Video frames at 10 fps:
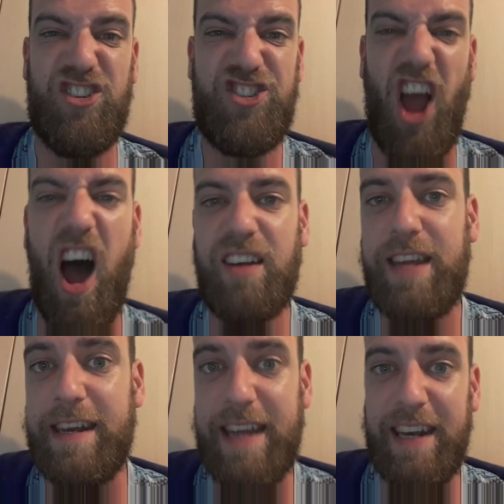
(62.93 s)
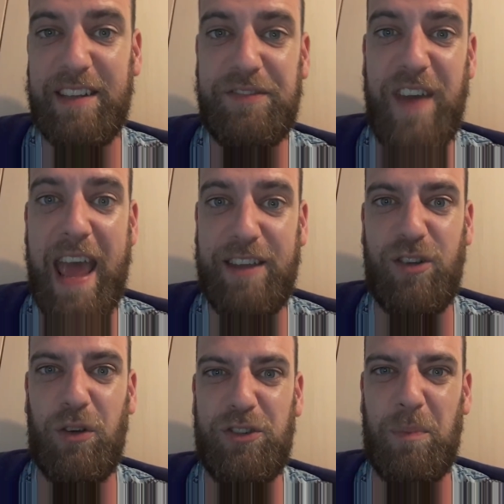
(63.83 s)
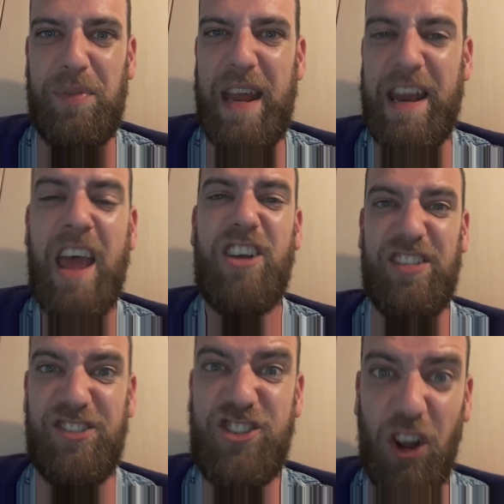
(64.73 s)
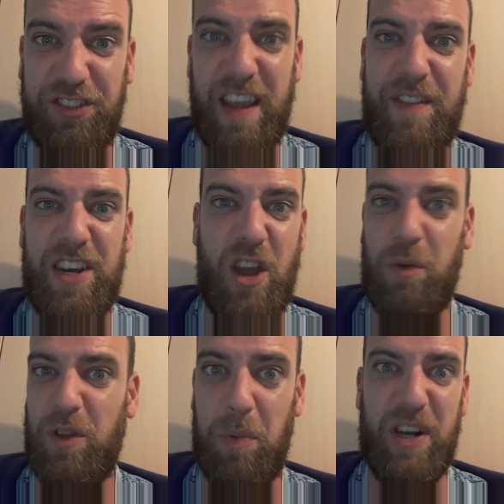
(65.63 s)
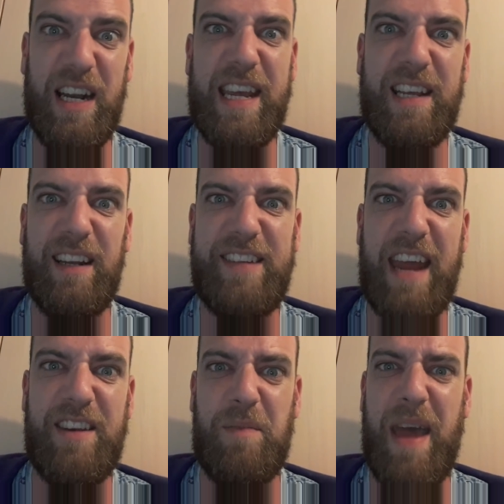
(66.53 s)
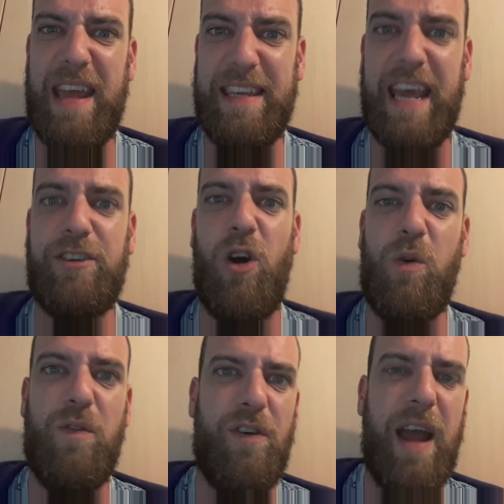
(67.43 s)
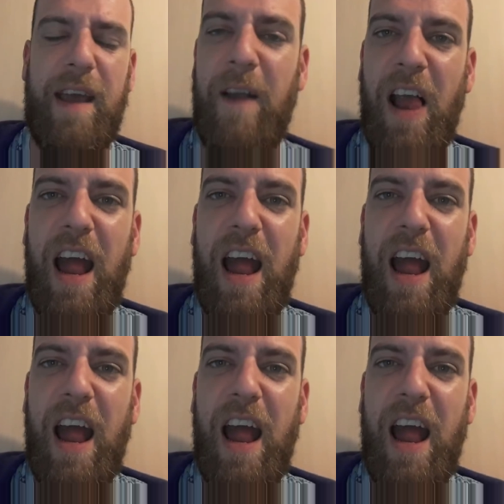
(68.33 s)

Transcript: of sharted in his face or something. She's just giving you the bloody legal tender, mate. Get over it.